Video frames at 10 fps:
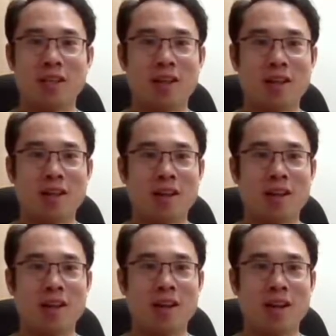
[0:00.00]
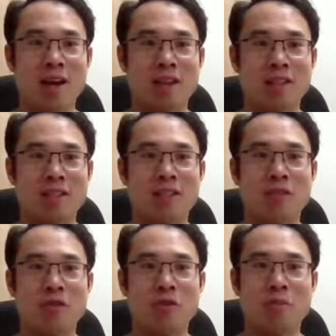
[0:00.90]
and then I added the
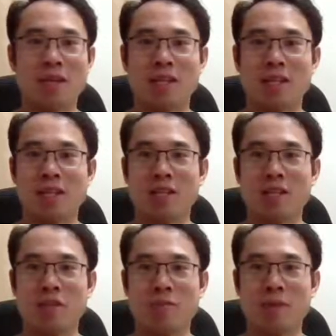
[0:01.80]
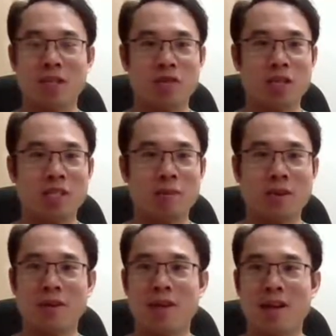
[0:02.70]
chroma key to make it
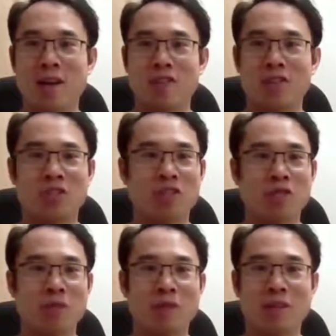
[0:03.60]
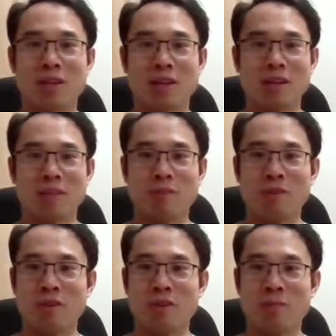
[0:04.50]
transparent, and it just screwed everything up.
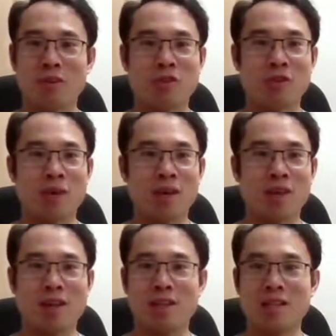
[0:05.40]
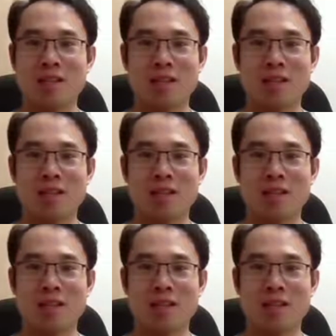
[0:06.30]
So I'm not sure why that is,